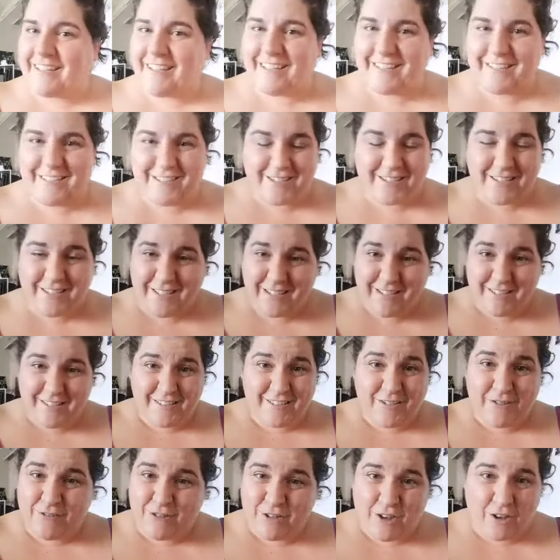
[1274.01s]
It just is
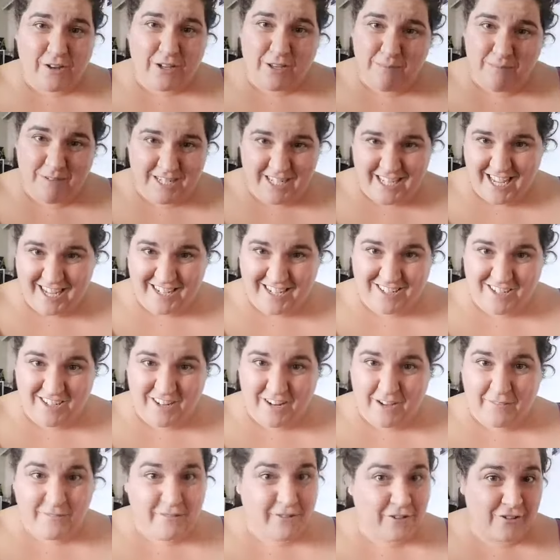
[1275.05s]
your documentation
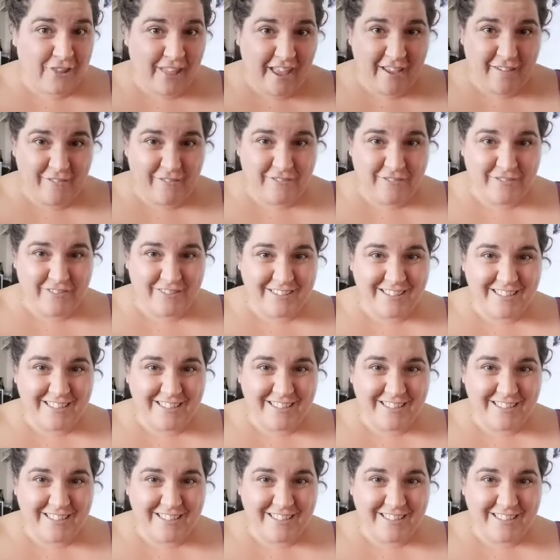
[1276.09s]
of your life.